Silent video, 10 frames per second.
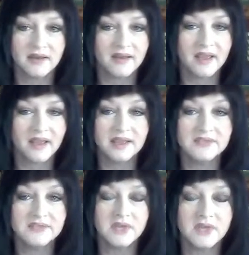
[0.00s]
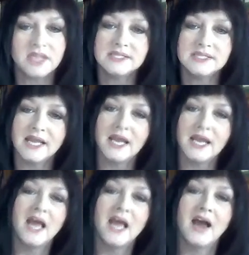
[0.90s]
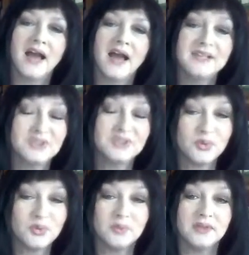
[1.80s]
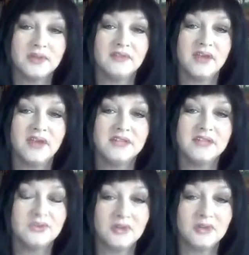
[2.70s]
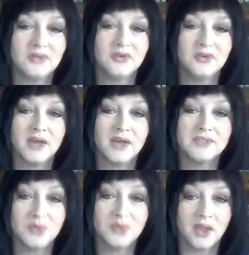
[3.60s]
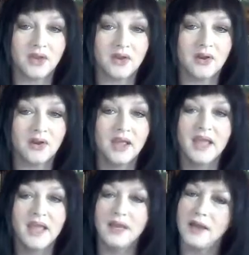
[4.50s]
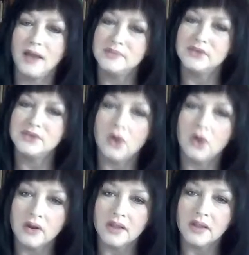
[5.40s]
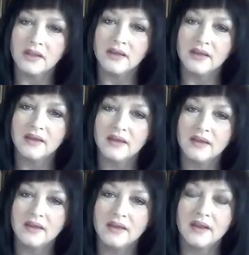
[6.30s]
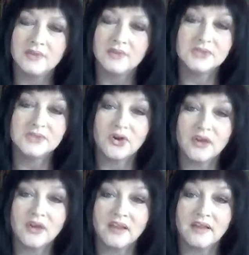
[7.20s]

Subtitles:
and His feet and saying, I do believe, I do love you, I do care. and I'm sorry, and I'm sorry.